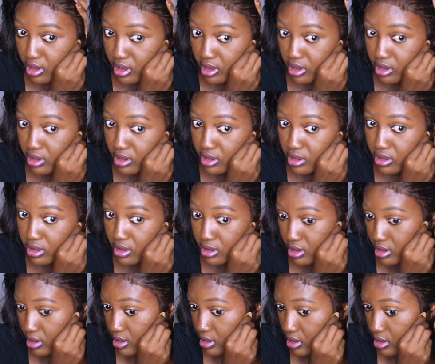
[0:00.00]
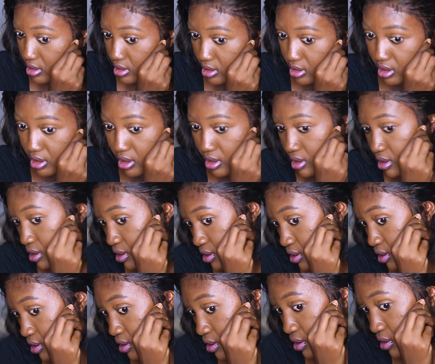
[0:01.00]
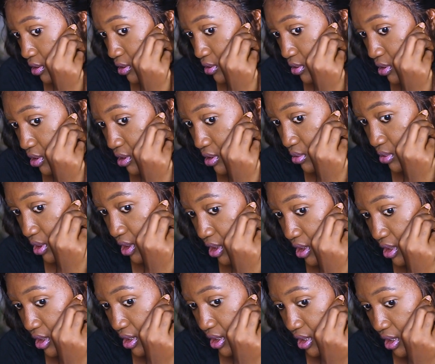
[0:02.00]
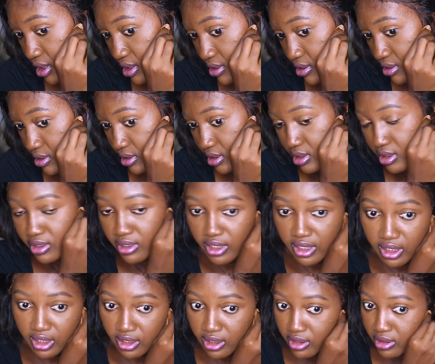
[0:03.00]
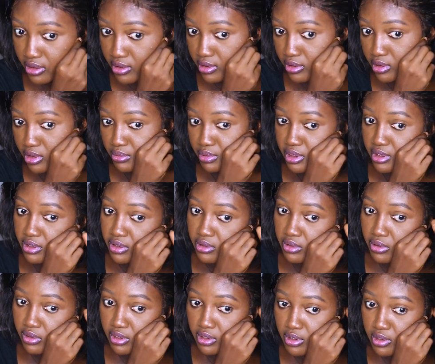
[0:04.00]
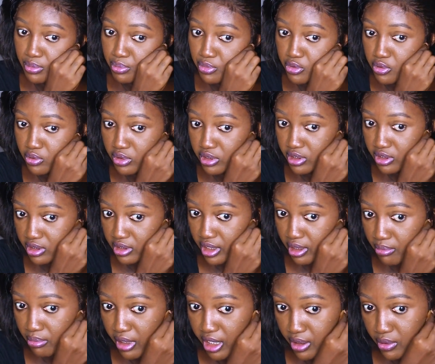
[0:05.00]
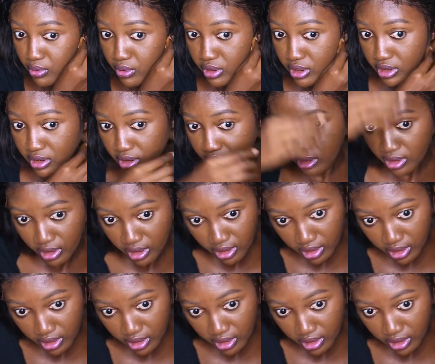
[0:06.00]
And yeah, so that's what the hairline is looking like. So I'm just going to pull this thing backwards.